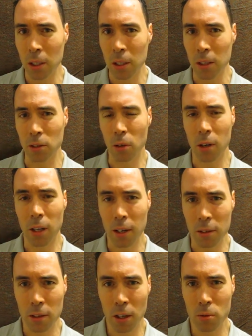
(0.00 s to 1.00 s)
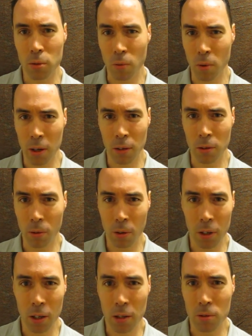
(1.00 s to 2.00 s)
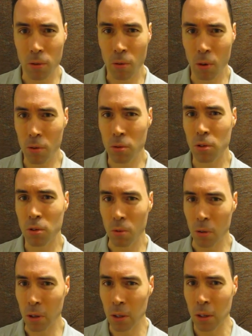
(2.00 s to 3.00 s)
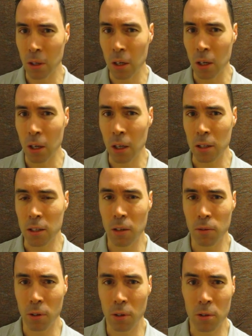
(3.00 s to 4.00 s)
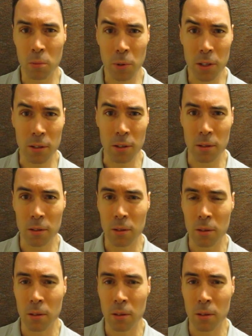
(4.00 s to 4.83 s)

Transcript: that you ought to get in touch with the right authorities or grocery store and see if you can do business.